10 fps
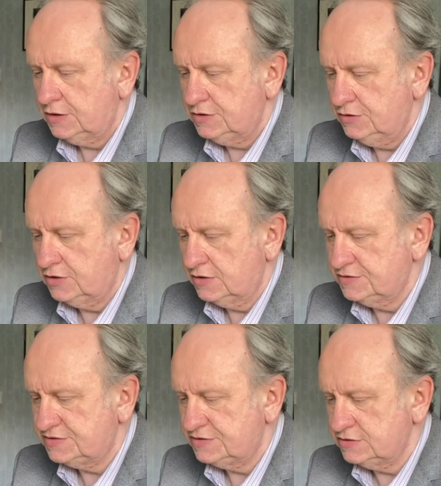You go
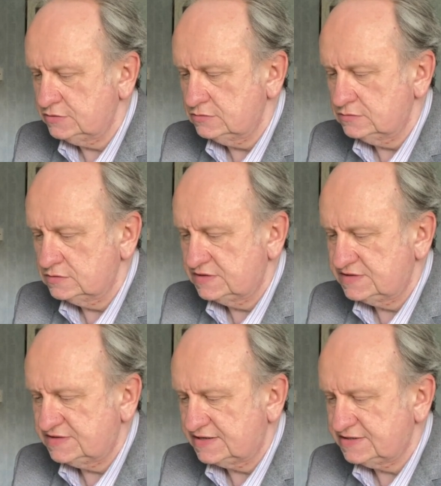to
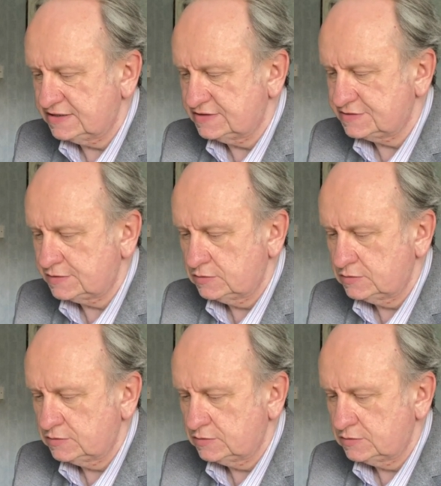Settings,